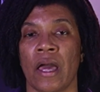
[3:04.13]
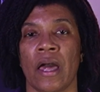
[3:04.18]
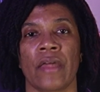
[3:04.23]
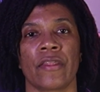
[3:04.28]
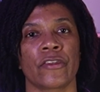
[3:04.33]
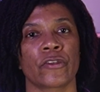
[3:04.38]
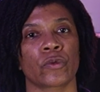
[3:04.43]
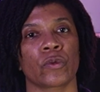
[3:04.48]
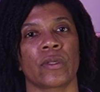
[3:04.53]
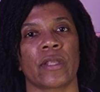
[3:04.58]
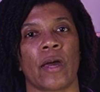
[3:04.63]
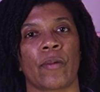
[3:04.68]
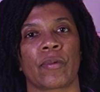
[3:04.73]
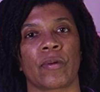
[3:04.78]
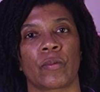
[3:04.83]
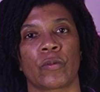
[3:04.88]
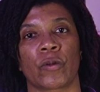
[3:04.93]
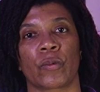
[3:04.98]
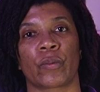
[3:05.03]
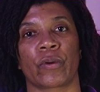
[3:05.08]
This will allow
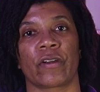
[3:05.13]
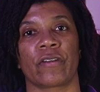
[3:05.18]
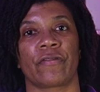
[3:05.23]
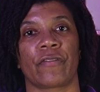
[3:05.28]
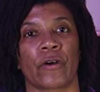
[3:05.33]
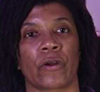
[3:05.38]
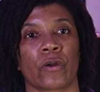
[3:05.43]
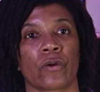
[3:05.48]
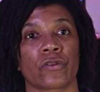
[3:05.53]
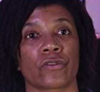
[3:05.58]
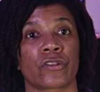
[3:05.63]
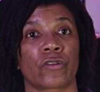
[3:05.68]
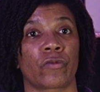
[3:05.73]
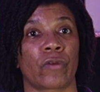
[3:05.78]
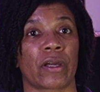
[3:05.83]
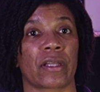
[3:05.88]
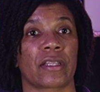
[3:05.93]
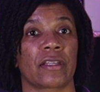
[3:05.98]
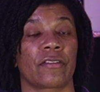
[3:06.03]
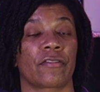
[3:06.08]
people to print photos
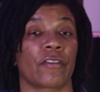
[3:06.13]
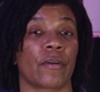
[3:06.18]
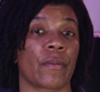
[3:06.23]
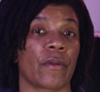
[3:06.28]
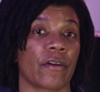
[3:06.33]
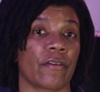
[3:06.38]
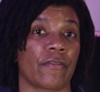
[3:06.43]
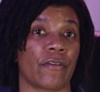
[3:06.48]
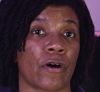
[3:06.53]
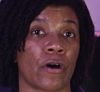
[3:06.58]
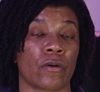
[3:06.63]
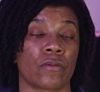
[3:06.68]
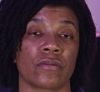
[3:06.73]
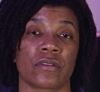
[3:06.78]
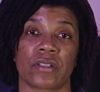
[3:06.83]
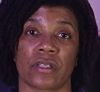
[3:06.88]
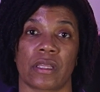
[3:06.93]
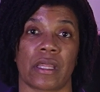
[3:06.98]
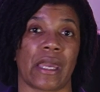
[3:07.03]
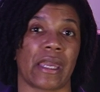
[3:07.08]
directly from their phone
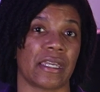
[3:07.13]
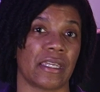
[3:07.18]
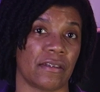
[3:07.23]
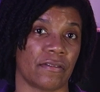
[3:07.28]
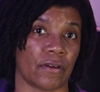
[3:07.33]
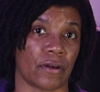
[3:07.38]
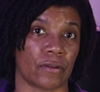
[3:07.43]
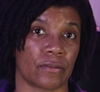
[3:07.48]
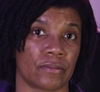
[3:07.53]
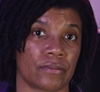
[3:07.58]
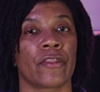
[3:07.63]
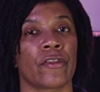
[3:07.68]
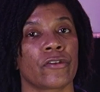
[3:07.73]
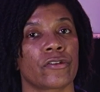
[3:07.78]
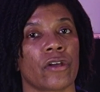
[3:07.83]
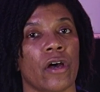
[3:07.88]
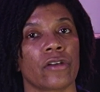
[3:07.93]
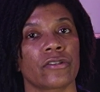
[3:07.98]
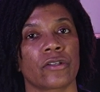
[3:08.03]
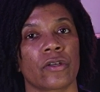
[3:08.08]
to that Evo. There's
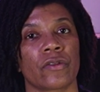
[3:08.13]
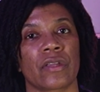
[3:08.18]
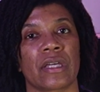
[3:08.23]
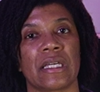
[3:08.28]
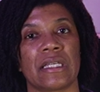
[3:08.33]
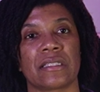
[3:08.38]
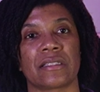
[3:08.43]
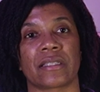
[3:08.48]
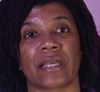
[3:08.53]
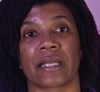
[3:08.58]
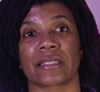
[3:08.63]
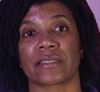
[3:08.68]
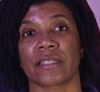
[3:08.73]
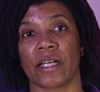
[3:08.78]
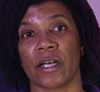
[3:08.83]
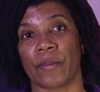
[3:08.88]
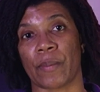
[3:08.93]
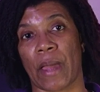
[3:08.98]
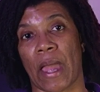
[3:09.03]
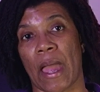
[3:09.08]
also the Instax
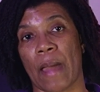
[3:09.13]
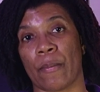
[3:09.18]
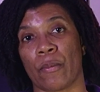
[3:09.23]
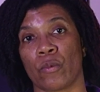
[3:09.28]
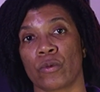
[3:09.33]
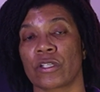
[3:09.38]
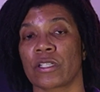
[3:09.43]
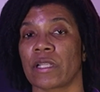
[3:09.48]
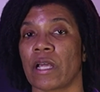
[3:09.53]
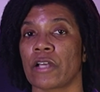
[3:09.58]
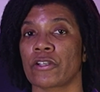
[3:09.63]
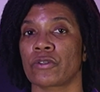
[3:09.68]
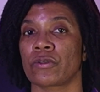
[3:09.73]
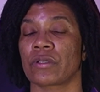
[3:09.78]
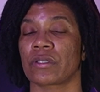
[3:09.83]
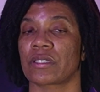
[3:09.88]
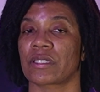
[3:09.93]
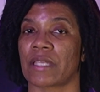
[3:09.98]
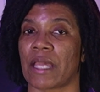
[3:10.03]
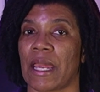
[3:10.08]
Up app, which allows you to
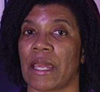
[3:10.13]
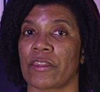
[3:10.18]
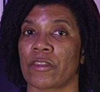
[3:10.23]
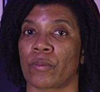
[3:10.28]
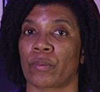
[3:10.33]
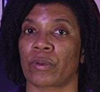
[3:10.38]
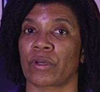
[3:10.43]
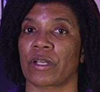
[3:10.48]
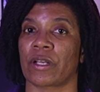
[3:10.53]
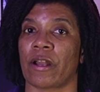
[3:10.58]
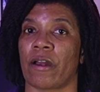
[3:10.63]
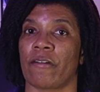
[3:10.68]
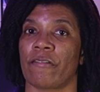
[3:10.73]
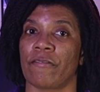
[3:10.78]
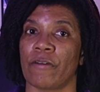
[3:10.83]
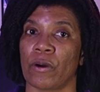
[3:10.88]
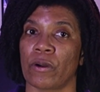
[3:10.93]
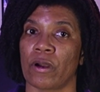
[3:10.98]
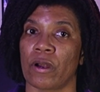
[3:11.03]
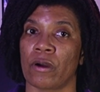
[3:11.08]
scan the printed out
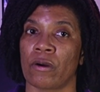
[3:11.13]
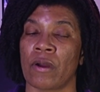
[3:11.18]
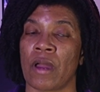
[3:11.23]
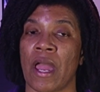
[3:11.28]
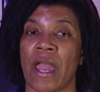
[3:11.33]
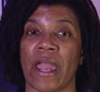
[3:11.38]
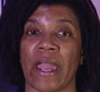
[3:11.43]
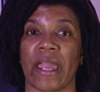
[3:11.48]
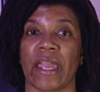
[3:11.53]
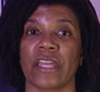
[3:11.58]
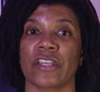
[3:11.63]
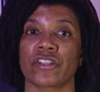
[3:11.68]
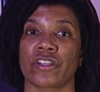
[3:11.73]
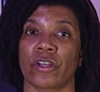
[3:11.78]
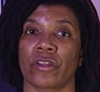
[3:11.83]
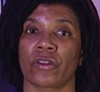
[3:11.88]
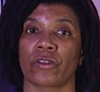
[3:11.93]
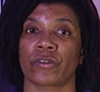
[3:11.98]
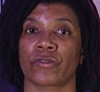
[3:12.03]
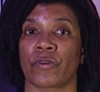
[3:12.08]
photo and
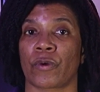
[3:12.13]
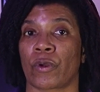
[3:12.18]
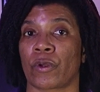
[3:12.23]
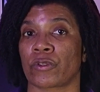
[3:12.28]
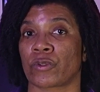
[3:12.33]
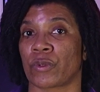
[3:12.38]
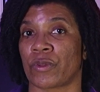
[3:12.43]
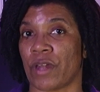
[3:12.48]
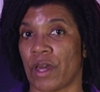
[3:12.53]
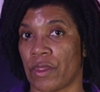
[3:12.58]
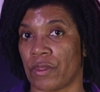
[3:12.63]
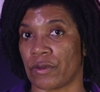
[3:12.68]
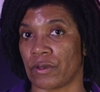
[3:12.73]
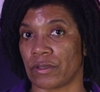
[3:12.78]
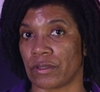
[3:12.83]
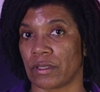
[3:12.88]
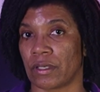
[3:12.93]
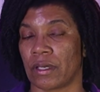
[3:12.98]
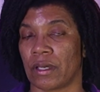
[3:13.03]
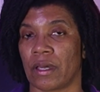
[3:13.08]
share those photos with
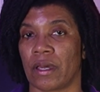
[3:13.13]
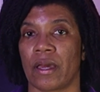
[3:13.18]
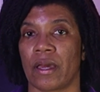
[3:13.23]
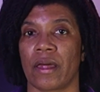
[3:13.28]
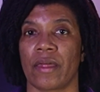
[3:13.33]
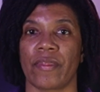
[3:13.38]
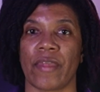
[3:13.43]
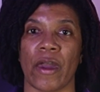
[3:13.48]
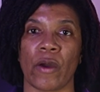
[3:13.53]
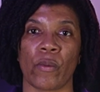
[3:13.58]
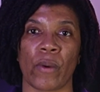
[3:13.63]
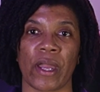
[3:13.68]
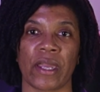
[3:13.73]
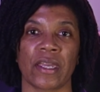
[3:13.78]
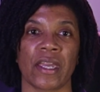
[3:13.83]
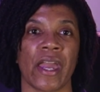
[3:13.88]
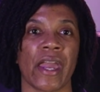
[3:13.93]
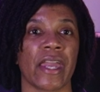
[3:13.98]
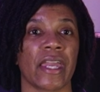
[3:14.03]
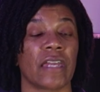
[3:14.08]
others. That way,
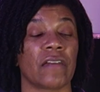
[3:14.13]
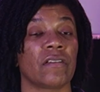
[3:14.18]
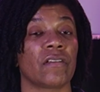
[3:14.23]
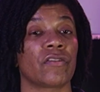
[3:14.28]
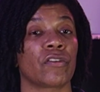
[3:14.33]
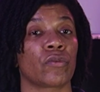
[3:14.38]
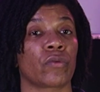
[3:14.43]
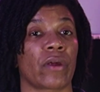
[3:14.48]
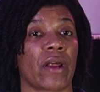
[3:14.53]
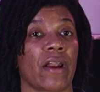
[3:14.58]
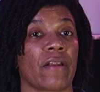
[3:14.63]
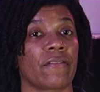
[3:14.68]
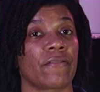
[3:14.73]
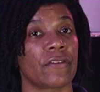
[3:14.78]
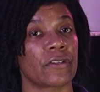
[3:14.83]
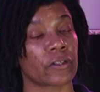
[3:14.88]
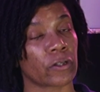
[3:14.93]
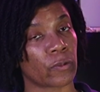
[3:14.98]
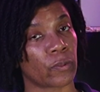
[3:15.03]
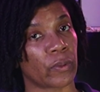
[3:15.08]
even if you run out of
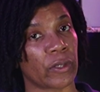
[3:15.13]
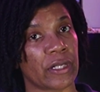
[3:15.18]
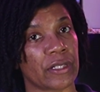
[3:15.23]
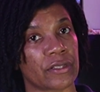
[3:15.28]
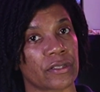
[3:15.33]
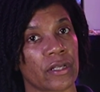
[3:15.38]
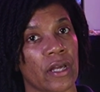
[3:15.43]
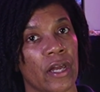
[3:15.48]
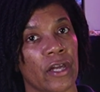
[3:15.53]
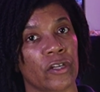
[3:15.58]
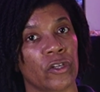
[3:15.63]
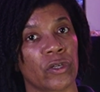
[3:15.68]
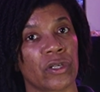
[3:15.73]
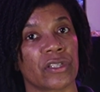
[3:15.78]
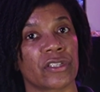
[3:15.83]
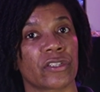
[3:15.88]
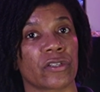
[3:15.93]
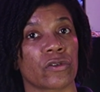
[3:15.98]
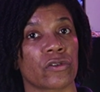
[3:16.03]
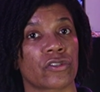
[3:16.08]
physical prints, you can
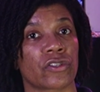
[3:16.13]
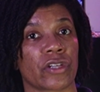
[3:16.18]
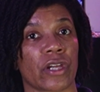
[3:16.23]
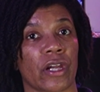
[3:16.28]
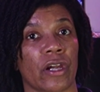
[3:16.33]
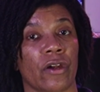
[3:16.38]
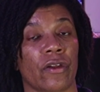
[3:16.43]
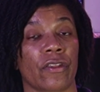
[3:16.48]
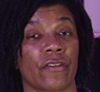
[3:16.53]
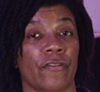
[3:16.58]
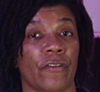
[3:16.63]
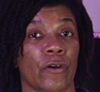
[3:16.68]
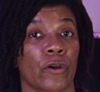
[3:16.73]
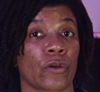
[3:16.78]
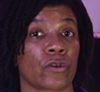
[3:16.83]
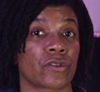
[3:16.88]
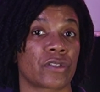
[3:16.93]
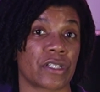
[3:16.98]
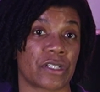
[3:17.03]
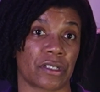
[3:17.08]
still share the
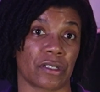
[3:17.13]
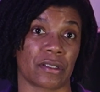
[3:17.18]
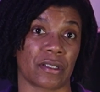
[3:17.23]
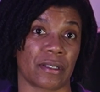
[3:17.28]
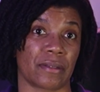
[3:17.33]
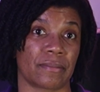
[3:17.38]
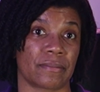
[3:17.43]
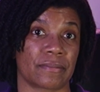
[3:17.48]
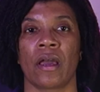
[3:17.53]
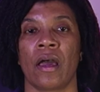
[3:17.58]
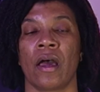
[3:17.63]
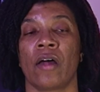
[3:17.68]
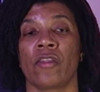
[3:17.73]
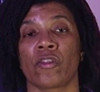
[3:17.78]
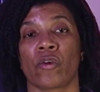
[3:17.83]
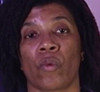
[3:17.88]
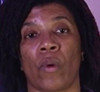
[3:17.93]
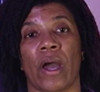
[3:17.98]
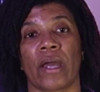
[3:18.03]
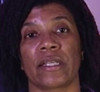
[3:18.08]
photos digitally.
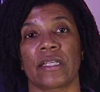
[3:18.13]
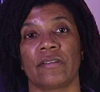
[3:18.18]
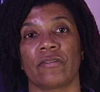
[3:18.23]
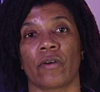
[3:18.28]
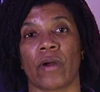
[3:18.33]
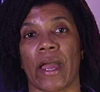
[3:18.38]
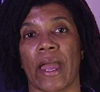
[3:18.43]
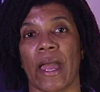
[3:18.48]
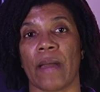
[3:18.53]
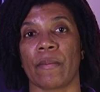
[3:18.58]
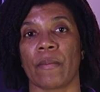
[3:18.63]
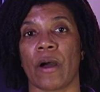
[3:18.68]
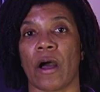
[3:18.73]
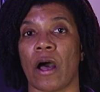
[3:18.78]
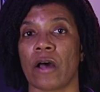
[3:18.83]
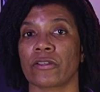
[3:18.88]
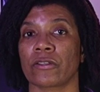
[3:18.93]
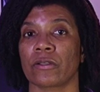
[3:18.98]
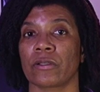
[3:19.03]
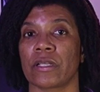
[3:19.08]
The Wide Evo app
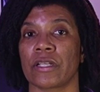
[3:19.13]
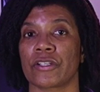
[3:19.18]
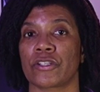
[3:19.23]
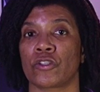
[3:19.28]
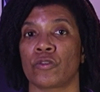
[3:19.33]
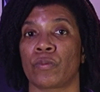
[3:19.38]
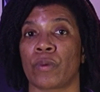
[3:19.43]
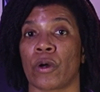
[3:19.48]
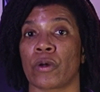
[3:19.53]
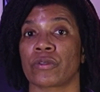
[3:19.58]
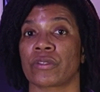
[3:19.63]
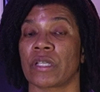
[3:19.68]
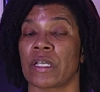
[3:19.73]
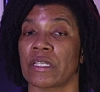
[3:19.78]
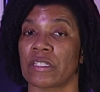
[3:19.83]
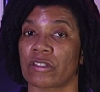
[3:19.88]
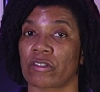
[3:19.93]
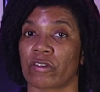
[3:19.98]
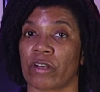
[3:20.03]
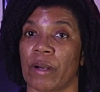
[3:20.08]
also lets you post to
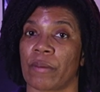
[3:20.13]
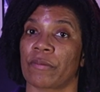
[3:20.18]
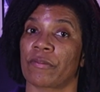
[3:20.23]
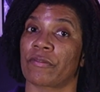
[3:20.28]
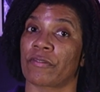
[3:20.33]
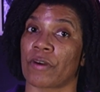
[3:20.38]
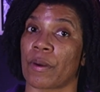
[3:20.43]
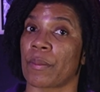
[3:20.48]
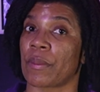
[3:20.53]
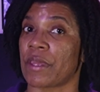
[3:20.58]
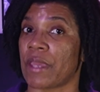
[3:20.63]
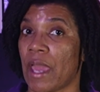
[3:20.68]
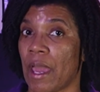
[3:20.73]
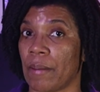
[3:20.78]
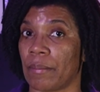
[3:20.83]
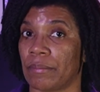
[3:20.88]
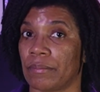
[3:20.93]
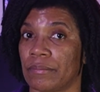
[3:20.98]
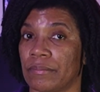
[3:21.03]
Instagram from the app.